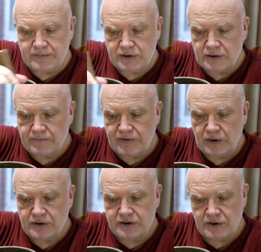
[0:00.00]
you can
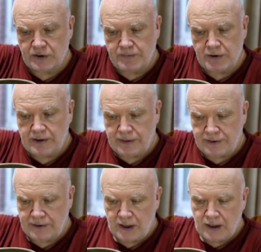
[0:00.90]
focus on the breath,
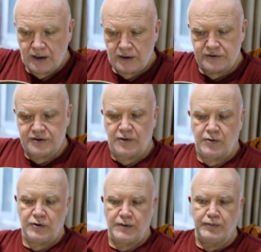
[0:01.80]
so
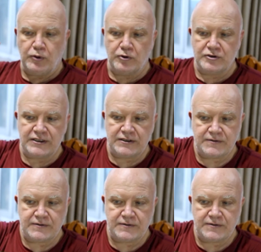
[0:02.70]
on the pauses